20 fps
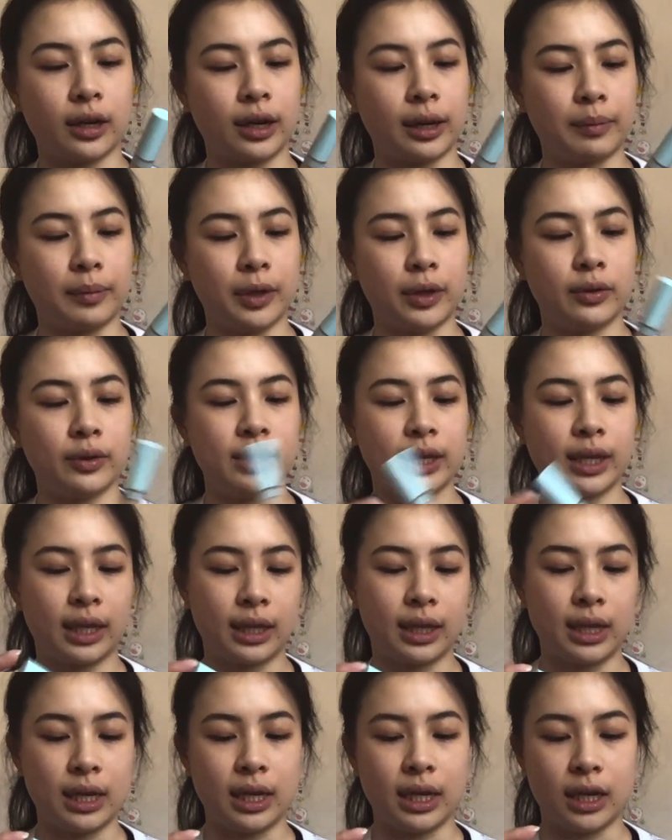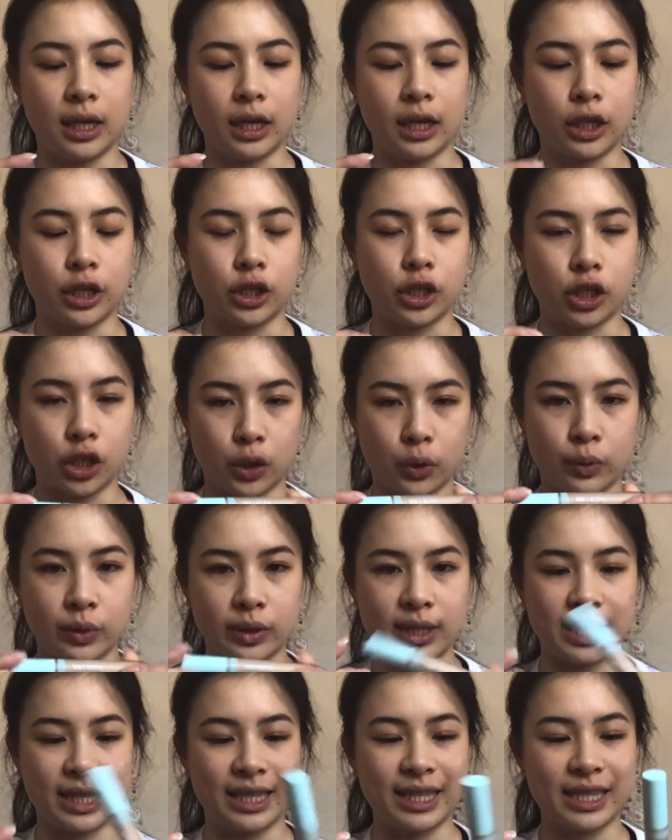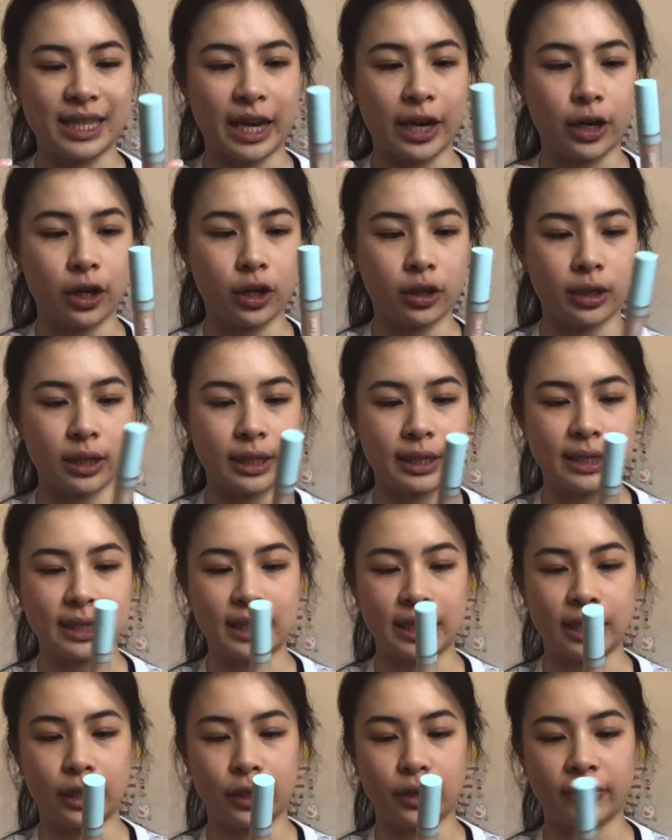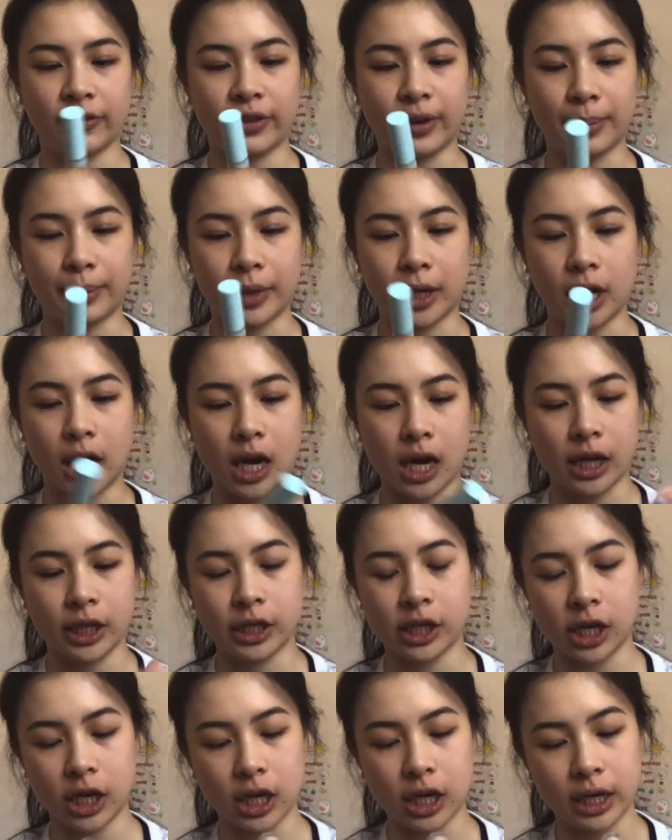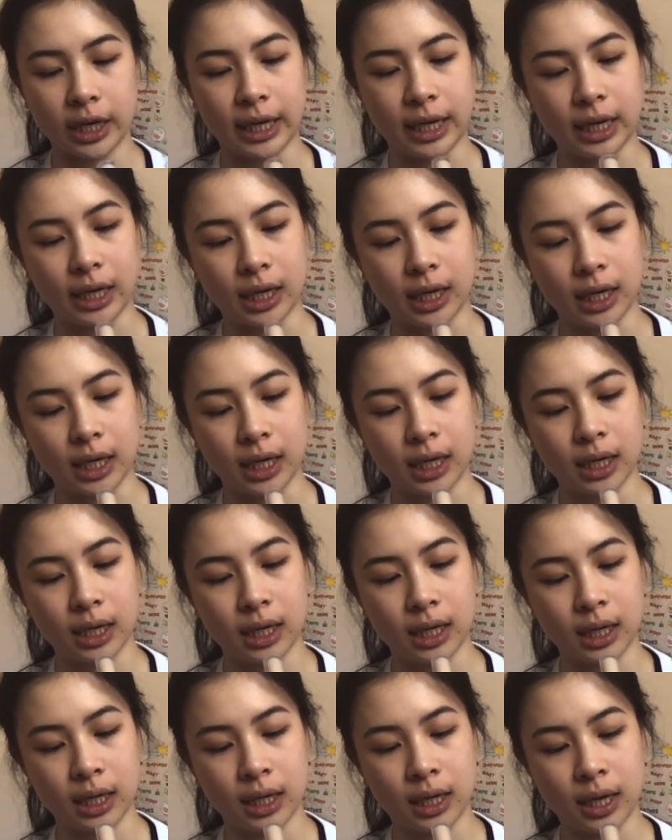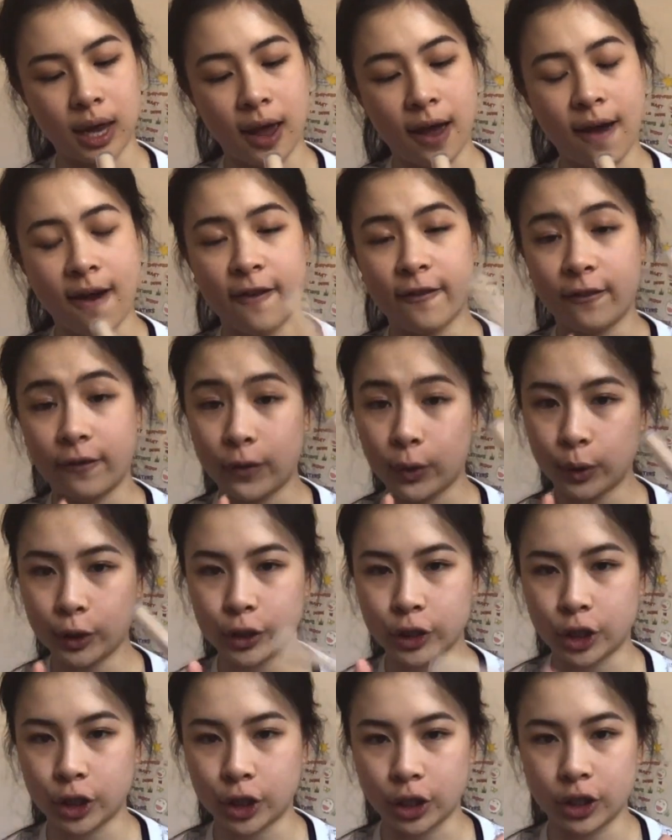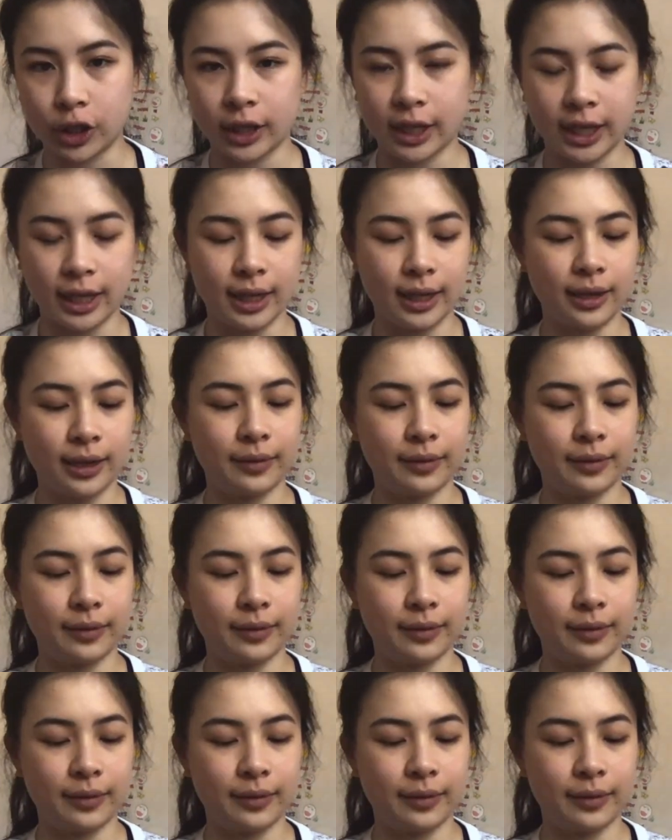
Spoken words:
I'm using the Don't Settle concealer from Kaja in Fortune Cookie.